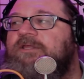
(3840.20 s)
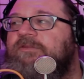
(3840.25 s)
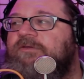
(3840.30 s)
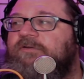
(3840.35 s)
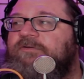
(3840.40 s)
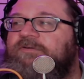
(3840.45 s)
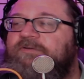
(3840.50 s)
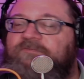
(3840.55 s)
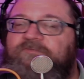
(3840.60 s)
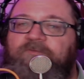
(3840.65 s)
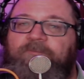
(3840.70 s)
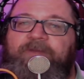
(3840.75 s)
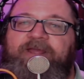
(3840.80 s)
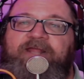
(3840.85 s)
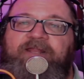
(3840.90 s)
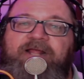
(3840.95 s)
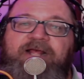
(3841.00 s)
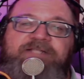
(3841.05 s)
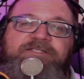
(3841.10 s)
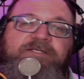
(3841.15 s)
They're different
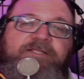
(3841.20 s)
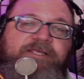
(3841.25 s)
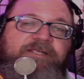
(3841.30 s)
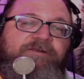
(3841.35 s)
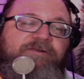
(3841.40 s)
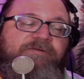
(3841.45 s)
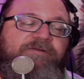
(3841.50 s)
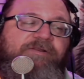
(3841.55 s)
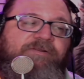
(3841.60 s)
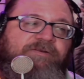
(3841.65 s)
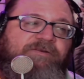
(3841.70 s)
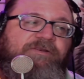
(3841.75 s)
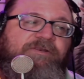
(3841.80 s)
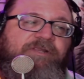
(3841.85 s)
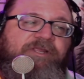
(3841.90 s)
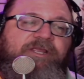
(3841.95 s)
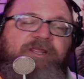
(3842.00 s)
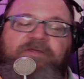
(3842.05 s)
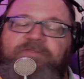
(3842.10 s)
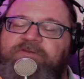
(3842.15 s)
biologically. They're
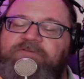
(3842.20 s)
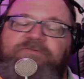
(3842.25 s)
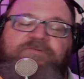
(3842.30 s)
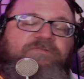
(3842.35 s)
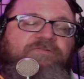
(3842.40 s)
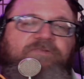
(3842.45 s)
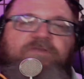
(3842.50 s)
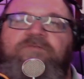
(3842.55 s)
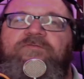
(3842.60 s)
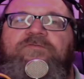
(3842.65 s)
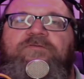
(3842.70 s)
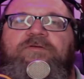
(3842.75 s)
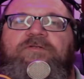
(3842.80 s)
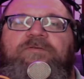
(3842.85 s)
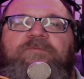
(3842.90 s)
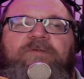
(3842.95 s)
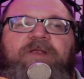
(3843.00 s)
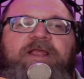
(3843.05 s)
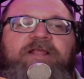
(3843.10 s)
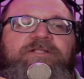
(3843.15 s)
just different,
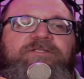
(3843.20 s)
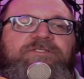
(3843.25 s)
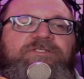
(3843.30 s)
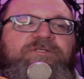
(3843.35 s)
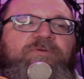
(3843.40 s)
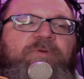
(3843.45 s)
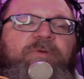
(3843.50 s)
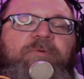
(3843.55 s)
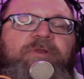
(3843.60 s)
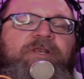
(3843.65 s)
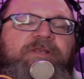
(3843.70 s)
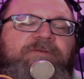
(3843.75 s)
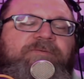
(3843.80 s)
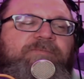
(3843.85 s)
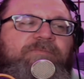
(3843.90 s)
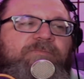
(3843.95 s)
right? So we want